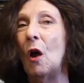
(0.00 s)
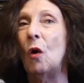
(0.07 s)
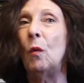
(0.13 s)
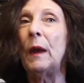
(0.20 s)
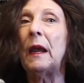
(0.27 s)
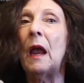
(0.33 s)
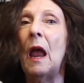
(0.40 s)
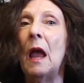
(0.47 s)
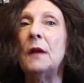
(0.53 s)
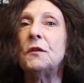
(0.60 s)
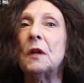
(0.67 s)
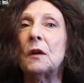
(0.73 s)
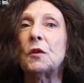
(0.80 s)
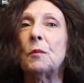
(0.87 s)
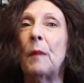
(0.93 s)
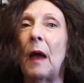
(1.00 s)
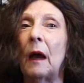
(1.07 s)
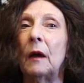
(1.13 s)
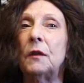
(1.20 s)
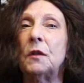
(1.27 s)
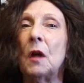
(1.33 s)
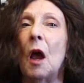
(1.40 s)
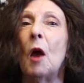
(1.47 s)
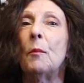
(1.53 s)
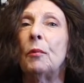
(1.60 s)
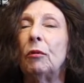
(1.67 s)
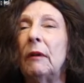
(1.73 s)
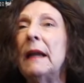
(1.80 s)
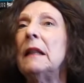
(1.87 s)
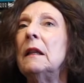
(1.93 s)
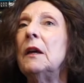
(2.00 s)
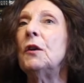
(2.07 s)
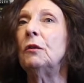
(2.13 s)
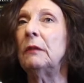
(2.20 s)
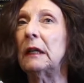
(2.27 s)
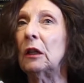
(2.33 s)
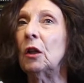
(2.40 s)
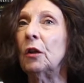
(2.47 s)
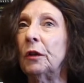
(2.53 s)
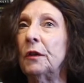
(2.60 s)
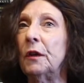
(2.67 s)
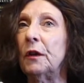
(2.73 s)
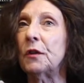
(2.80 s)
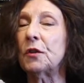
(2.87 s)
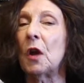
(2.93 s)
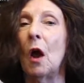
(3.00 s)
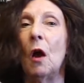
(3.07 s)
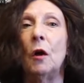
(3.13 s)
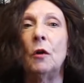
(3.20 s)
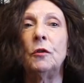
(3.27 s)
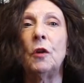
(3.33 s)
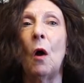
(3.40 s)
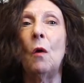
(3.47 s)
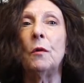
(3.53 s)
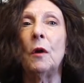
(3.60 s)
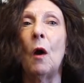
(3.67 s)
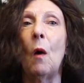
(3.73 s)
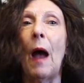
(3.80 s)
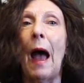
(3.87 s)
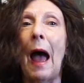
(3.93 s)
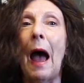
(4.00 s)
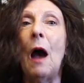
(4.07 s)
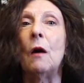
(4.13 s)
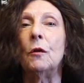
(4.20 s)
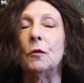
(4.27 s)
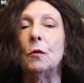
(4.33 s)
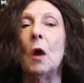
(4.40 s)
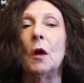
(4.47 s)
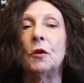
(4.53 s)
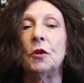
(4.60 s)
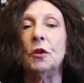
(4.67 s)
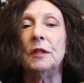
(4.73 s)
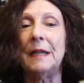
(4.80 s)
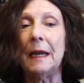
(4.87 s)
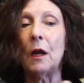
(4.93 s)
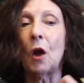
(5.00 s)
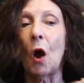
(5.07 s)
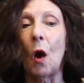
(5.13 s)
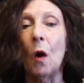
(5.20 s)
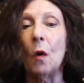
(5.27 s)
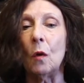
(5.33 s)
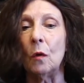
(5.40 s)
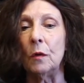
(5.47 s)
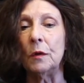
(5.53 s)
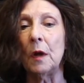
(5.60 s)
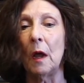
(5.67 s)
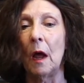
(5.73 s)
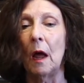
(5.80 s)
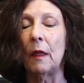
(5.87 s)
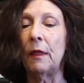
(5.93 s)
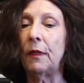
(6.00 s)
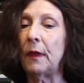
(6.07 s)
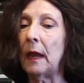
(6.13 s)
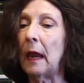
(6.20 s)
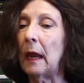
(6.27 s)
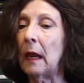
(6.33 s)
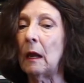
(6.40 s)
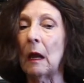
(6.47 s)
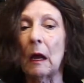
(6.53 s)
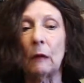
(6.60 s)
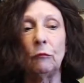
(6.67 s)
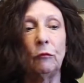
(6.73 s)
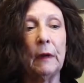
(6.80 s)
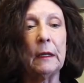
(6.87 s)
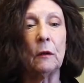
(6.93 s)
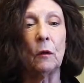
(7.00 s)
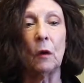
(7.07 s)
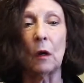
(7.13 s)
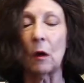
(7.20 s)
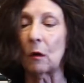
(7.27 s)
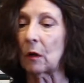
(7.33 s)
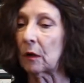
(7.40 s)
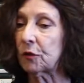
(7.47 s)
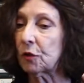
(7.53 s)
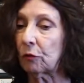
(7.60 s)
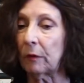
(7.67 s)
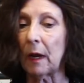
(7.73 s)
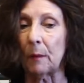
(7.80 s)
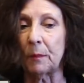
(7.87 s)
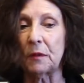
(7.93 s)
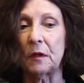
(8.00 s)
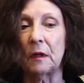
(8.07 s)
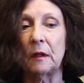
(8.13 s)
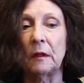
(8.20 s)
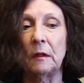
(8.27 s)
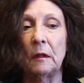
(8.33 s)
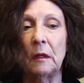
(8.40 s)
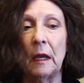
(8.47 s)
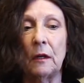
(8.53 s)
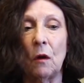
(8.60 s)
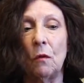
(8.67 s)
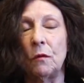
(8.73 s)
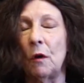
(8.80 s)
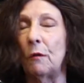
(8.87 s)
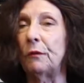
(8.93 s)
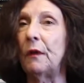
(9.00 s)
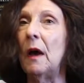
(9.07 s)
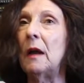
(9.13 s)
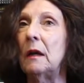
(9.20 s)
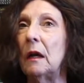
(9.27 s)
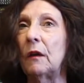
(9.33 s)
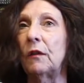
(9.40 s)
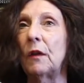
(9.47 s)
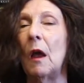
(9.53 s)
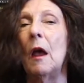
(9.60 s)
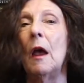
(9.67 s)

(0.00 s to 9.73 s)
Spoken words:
We can't expect pre-literate learners who don't know how to decode the written script, they don't know phonics.